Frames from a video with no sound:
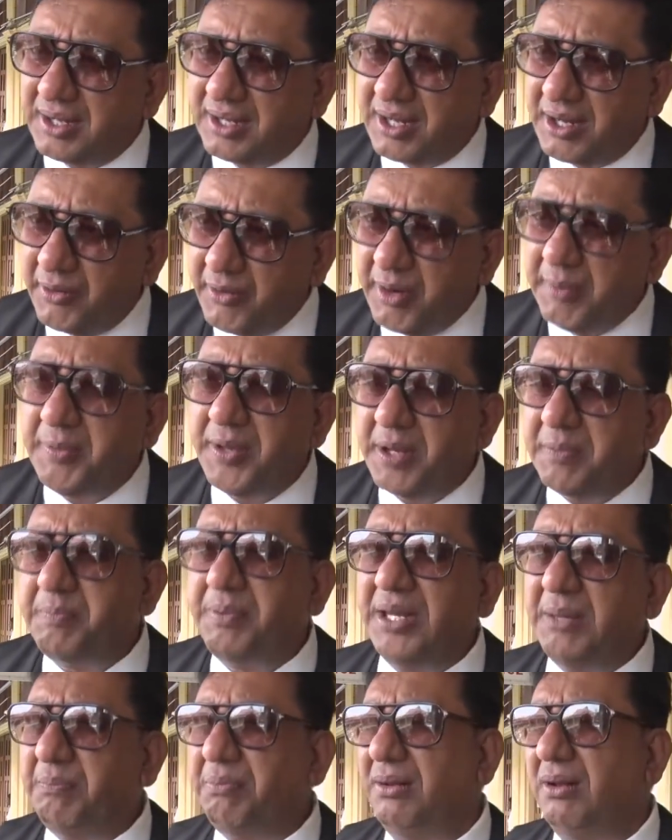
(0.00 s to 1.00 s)
Caribbean
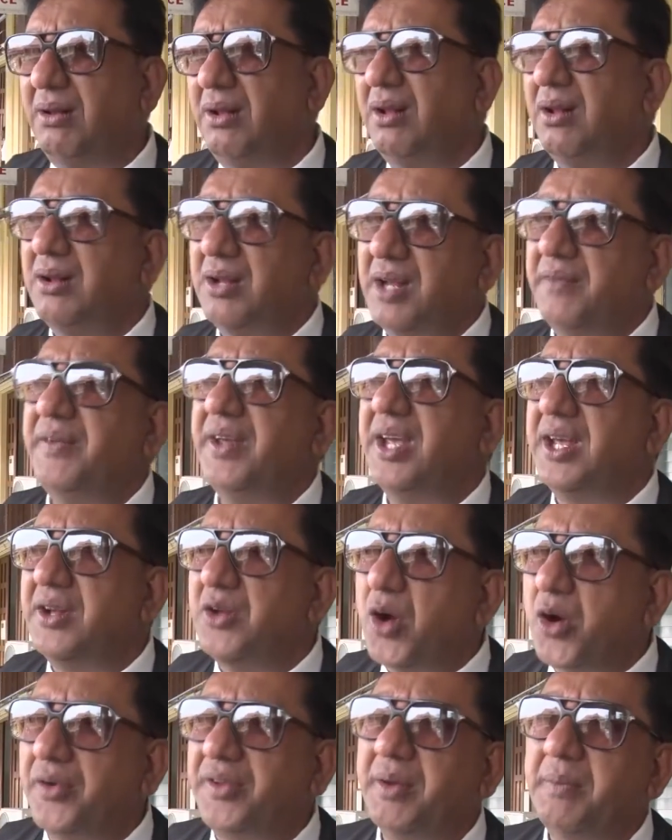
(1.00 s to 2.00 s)
people living in
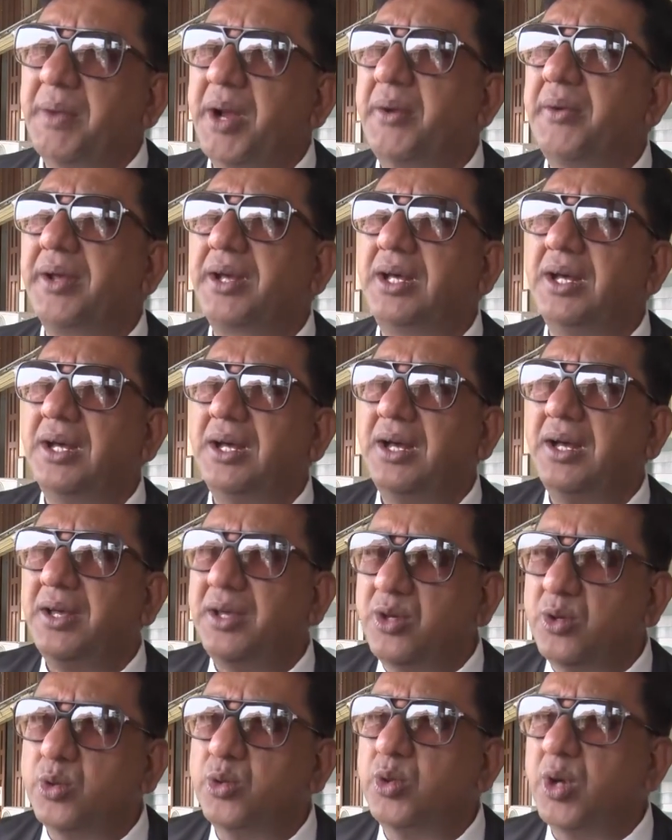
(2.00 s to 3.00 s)
North America,
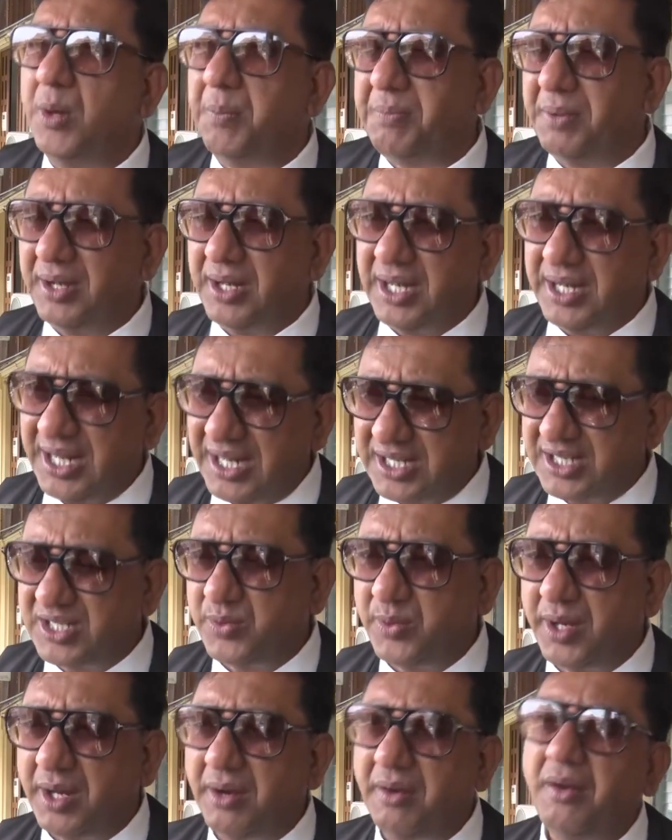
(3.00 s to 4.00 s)
Europe, and
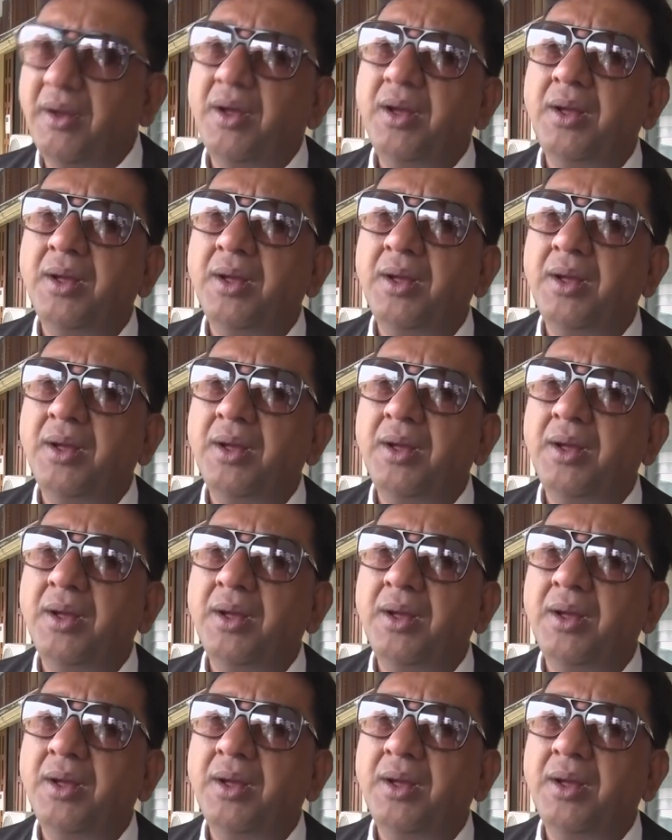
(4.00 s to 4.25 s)
elsewhere.